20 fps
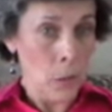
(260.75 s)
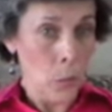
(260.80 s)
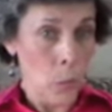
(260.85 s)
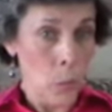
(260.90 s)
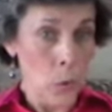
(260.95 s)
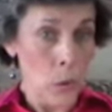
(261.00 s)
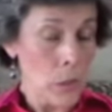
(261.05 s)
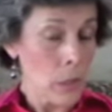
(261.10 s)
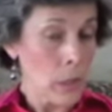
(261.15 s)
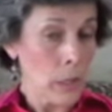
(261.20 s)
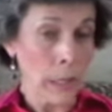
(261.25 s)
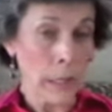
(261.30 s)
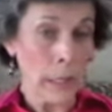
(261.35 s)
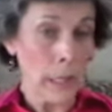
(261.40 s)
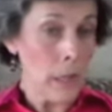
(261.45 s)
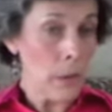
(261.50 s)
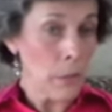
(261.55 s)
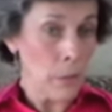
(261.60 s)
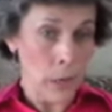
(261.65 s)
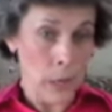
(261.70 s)
would
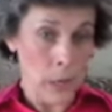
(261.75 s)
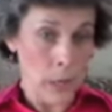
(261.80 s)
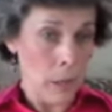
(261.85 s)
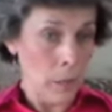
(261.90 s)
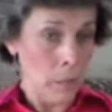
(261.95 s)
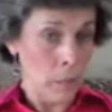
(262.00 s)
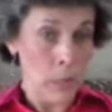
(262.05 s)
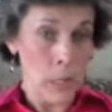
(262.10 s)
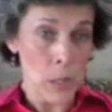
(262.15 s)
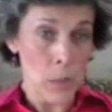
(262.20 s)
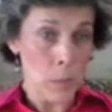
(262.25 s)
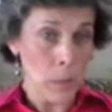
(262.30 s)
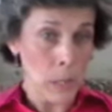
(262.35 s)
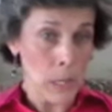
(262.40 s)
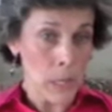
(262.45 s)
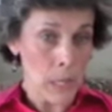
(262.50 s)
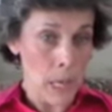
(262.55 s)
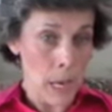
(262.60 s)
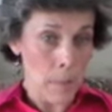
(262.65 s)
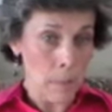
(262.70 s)
never be
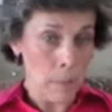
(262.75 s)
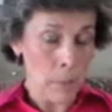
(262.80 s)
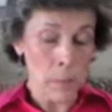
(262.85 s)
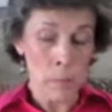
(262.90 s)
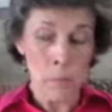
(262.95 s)
split up.